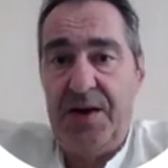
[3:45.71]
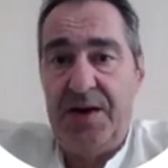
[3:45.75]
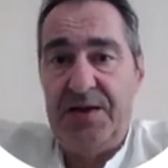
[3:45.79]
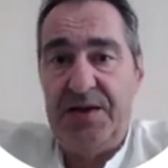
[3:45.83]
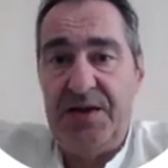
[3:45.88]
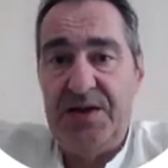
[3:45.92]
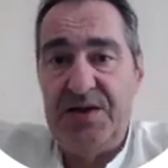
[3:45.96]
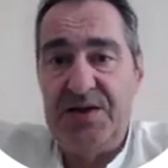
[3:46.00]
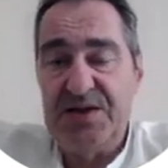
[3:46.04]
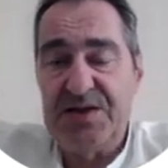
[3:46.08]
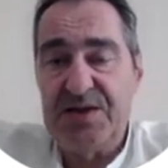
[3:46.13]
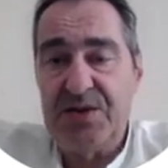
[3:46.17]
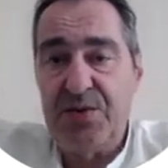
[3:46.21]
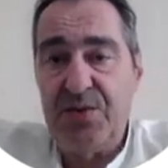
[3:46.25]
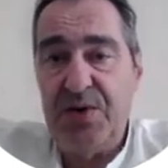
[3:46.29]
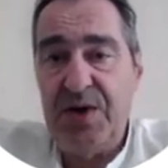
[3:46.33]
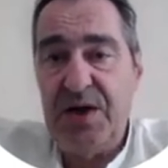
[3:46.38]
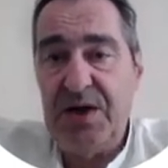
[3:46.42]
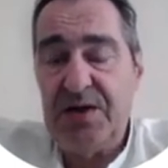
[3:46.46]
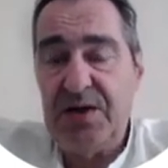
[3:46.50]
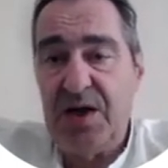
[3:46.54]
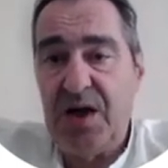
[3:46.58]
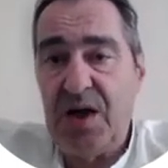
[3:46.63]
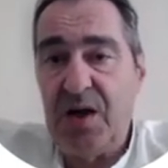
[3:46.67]
This is
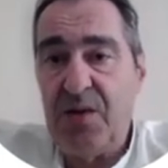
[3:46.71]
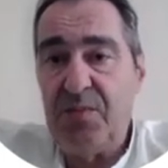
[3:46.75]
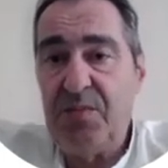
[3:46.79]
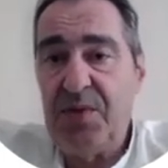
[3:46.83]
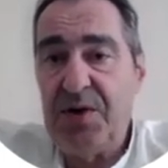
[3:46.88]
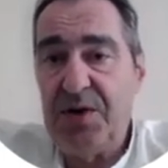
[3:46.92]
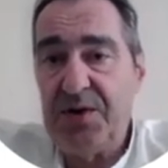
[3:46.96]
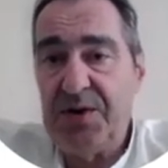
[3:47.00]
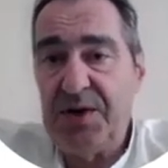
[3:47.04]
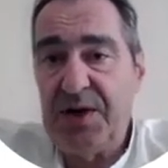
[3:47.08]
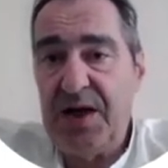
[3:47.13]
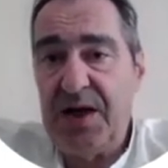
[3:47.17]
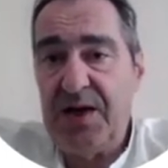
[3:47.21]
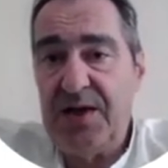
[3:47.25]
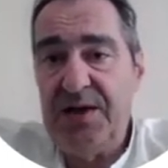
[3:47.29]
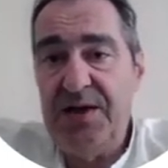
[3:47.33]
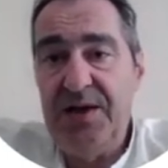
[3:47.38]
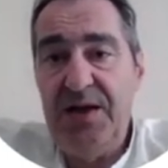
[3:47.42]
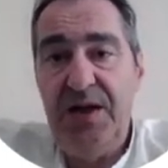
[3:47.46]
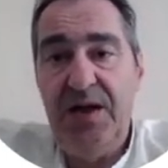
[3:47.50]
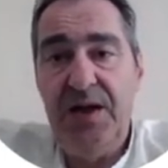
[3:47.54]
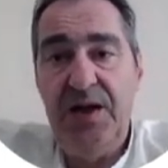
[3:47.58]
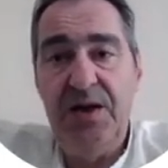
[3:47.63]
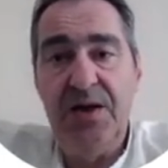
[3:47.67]
trait number
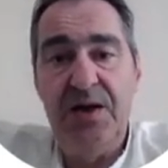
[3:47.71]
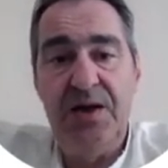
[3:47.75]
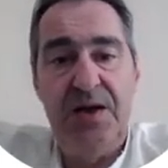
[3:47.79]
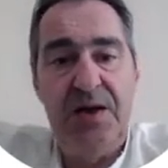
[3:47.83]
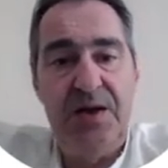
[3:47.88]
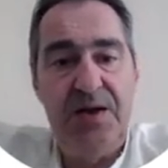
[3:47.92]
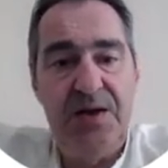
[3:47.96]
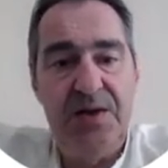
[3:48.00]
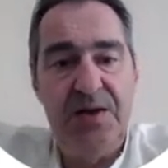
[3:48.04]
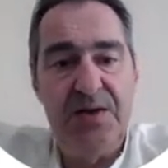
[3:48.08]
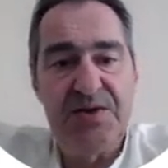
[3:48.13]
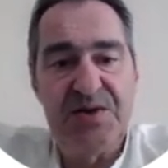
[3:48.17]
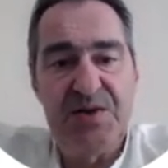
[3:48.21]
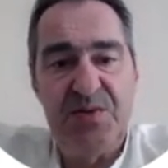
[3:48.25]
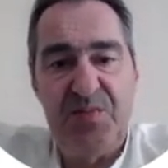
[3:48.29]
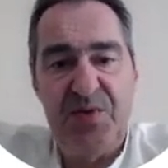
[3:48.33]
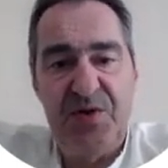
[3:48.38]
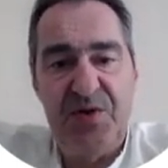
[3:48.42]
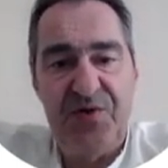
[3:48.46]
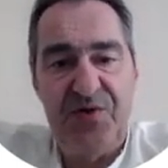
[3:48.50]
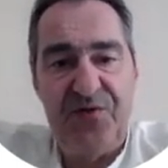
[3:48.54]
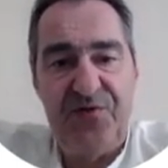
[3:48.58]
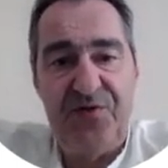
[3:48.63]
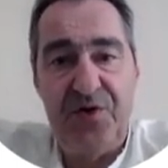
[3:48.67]
19 in the
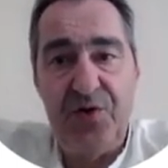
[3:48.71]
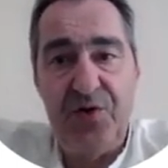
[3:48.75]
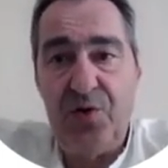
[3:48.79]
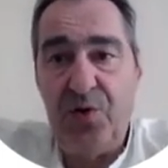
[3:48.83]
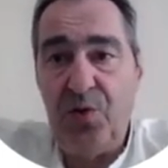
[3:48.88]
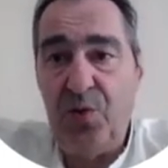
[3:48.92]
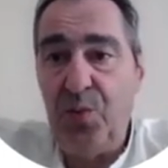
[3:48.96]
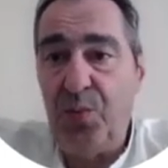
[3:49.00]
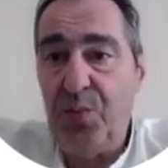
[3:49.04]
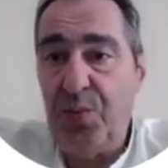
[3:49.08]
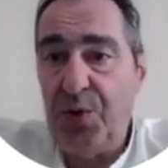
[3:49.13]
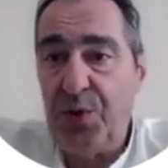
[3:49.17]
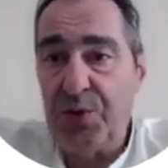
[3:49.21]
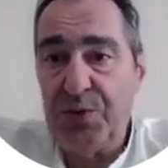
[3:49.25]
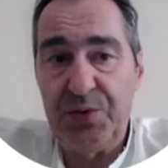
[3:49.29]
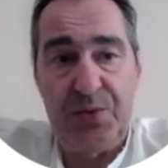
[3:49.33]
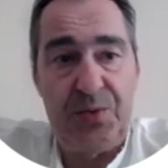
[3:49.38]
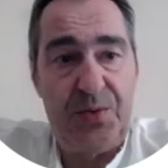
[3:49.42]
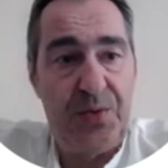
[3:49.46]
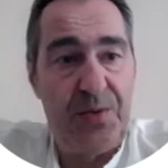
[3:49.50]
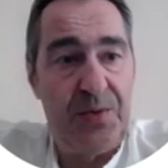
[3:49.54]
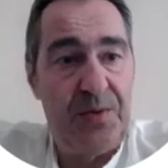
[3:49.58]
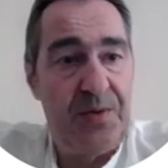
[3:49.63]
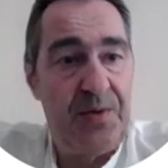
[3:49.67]
CPVO
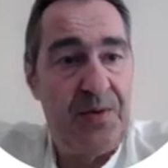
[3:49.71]
protocol.